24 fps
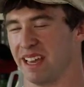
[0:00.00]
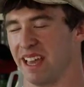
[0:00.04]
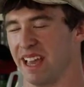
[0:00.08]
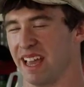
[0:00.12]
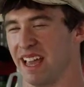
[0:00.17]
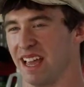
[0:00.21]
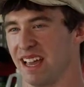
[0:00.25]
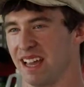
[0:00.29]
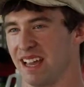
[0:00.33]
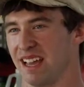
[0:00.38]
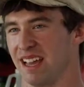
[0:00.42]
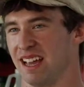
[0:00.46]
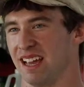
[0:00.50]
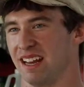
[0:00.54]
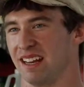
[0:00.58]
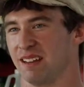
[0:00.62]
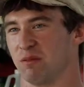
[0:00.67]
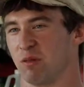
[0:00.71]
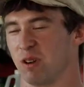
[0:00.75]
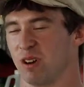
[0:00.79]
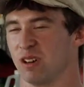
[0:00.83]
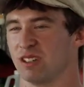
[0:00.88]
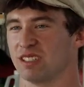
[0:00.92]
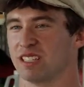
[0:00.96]
And
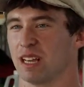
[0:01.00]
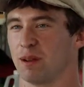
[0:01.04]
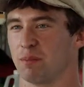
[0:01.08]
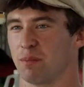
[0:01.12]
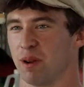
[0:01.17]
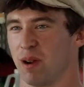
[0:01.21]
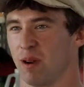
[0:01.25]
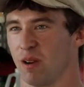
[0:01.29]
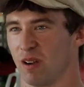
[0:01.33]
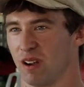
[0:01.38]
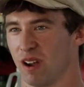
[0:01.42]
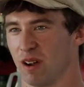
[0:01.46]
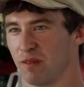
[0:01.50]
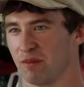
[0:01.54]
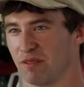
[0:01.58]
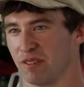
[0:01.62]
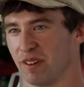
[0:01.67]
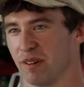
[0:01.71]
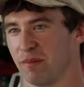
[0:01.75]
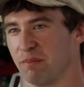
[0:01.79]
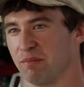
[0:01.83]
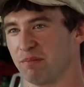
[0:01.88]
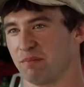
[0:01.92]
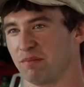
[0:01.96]
where does that power come
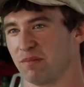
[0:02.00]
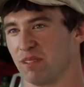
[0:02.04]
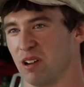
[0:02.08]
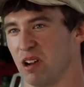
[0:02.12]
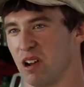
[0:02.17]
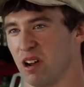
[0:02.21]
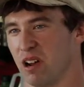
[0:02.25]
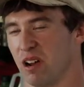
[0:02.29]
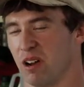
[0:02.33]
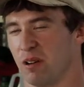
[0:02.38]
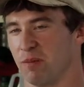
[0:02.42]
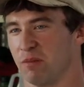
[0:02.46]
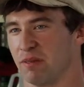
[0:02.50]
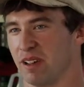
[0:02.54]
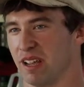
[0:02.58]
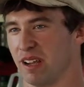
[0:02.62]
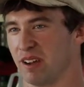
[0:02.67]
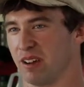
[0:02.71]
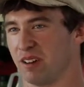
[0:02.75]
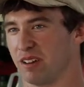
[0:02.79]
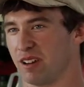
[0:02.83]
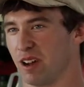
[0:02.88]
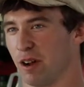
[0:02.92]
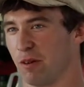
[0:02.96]
from? It
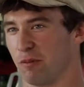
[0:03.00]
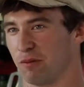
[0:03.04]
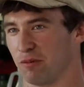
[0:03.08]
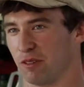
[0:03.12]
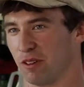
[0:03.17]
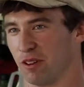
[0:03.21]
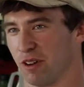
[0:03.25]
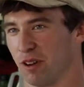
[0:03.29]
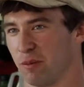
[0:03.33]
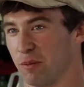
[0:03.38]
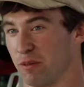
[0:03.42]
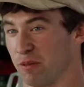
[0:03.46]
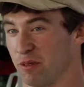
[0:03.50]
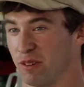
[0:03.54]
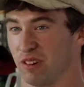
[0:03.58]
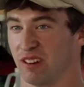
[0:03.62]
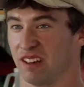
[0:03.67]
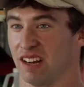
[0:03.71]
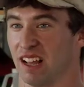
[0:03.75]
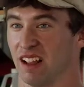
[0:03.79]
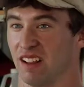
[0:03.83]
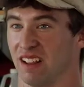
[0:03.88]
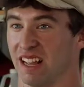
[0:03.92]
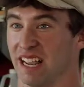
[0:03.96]
could come from, if you're
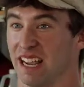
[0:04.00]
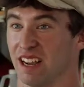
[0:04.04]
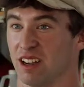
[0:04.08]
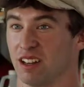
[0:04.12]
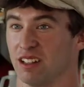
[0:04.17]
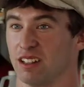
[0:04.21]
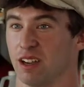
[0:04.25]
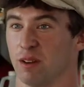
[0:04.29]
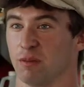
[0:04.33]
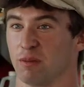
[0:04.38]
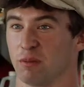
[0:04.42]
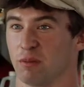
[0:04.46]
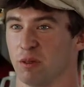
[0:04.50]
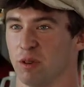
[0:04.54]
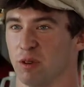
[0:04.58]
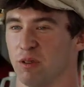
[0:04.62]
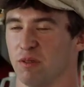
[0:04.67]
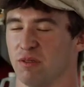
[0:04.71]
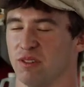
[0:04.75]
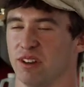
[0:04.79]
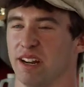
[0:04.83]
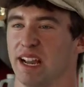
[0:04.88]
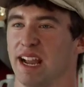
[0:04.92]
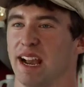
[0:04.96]
in LA, it could come from the
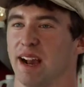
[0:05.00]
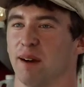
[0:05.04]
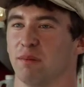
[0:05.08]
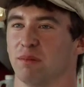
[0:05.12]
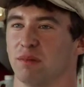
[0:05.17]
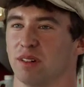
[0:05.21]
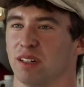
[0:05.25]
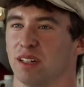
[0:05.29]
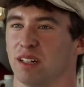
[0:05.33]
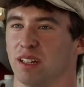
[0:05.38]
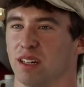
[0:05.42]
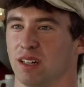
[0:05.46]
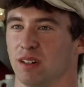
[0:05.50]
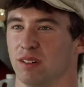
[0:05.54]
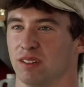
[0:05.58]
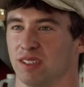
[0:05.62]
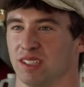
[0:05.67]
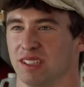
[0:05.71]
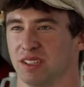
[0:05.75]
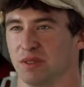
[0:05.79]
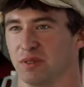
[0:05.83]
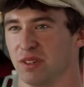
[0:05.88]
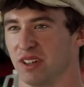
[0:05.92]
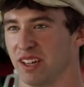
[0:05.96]
Hoover Dam, which
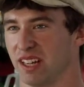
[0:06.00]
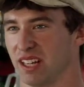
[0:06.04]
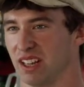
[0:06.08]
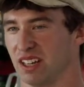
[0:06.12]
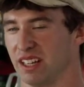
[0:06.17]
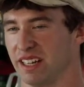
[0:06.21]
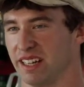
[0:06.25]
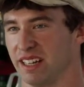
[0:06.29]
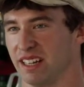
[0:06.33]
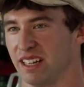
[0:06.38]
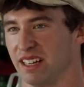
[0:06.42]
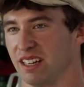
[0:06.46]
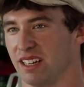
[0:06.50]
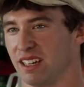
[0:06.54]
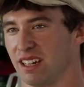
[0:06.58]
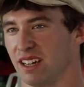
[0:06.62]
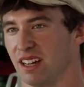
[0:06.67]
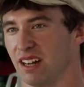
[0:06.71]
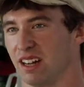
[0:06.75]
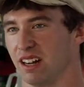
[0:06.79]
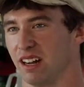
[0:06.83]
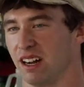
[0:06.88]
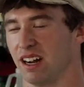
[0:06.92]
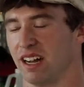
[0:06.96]
is very clean.
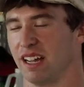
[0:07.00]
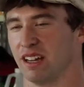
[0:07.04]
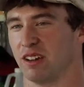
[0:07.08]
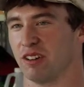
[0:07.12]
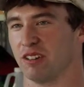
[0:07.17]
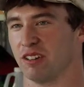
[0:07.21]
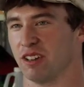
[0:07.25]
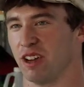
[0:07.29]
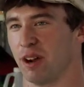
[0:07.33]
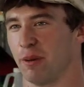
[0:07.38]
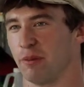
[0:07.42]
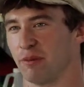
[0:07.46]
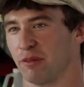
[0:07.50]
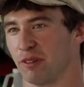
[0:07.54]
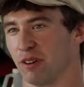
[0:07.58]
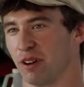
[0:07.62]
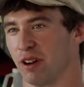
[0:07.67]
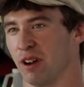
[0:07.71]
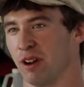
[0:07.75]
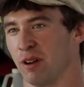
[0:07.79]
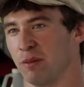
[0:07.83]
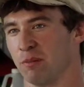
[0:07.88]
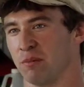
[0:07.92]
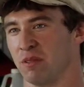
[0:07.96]
It could come
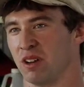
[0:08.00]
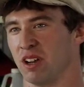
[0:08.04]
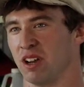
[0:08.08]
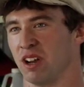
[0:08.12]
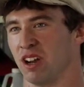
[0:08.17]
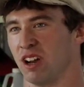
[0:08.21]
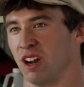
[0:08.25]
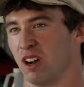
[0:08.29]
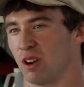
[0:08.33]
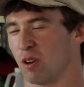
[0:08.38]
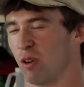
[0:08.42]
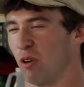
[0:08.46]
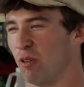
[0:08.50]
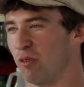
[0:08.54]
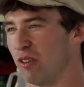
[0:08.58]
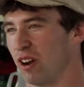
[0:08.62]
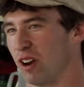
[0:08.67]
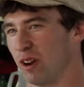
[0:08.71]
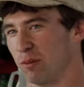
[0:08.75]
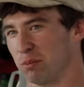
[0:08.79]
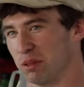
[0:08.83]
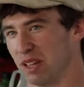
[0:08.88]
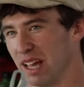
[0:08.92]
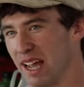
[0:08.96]
from a
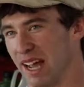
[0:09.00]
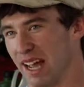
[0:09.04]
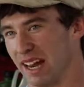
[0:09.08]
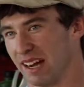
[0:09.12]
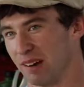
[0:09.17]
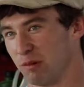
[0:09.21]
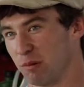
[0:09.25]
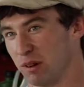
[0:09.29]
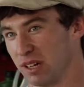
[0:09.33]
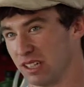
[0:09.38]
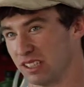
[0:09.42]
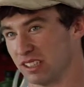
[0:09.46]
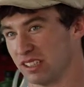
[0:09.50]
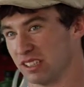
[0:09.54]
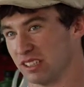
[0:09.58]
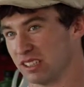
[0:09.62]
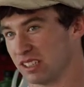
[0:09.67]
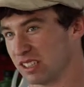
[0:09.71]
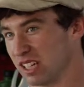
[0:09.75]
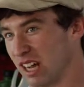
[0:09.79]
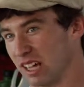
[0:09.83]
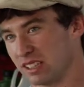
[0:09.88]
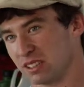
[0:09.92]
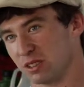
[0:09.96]
coal-fired plant, which
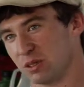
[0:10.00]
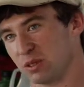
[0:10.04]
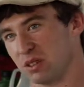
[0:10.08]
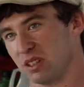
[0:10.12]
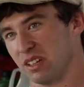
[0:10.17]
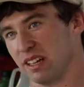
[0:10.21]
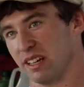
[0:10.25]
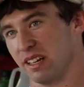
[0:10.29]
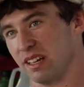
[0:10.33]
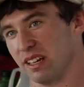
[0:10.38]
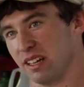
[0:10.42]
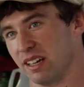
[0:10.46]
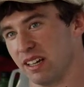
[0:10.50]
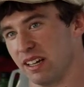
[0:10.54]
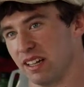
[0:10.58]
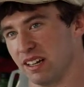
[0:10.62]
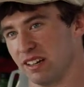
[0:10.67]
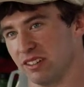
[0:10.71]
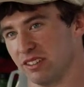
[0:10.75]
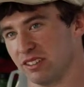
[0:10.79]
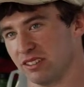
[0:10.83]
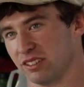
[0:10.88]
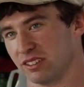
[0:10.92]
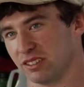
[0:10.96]
is not so clean,
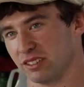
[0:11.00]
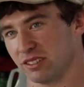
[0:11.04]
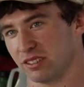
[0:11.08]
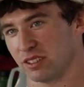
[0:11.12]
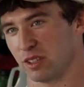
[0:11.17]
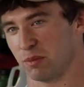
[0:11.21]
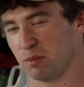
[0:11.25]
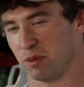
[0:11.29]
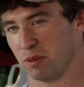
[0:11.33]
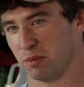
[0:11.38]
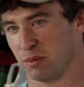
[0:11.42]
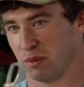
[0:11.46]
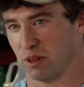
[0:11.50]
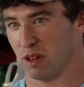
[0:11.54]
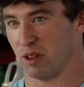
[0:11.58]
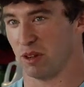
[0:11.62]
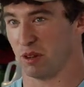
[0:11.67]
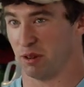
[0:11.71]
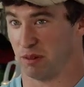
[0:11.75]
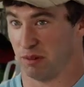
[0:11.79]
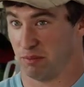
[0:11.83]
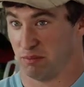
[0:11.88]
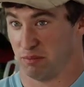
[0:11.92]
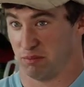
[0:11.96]
and there's some
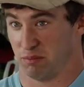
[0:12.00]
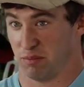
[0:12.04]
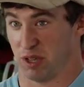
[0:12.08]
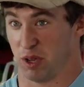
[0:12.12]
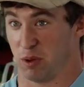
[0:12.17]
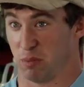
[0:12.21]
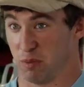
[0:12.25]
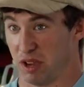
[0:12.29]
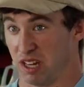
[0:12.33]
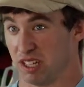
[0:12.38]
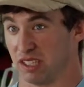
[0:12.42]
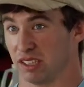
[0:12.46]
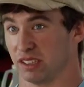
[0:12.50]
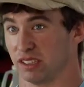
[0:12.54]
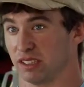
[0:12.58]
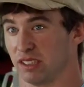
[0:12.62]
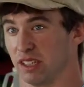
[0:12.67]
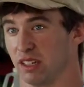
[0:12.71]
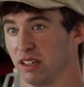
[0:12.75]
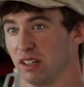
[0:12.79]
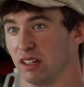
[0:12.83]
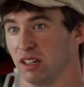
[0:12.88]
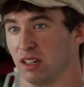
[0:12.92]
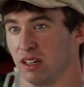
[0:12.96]
emissions
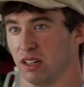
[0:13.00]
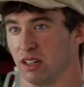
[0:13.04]
there.